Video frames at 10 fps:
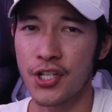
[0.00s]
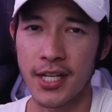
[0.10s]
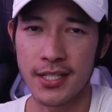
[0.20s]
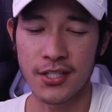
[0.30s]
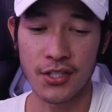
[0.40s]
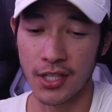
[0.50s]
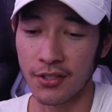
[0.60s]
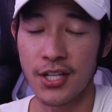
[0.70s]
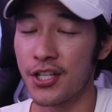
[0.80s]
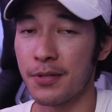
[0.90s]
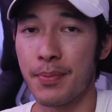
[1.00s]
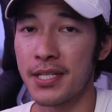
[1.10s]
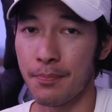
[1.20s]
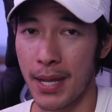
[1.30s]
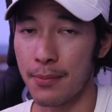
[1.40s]
sheets. It's literally just a
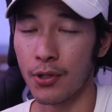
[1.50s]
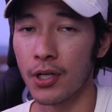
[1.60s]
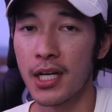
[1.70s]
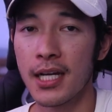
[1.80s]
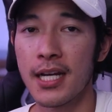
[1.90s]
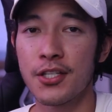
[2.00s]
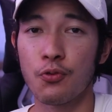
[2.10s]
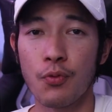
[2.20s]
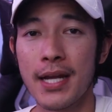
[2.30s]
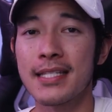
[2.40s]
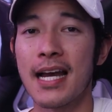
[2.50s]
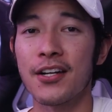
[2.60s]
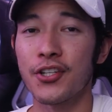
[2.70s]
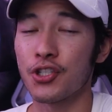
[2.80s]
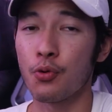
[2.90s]
piece of paper to write
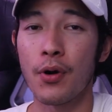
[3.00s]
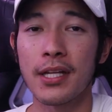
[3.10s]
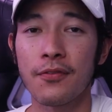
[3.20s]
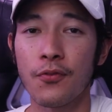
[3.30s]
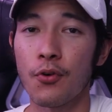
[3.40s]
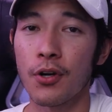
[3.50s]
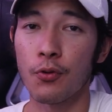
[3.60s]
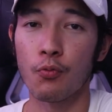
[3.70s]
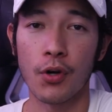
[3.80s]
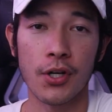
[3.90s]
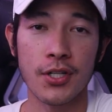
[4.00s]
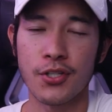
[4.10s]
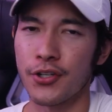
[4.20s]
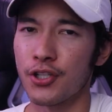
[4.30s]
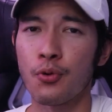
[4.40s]
down your twenty-four
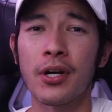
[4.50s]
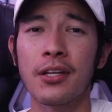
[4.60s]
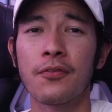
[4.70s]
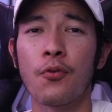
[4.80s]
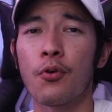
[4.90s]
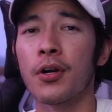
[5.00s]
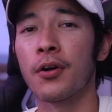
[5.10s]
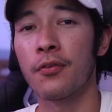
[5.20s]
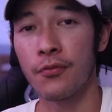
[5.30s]
words or your twenty-four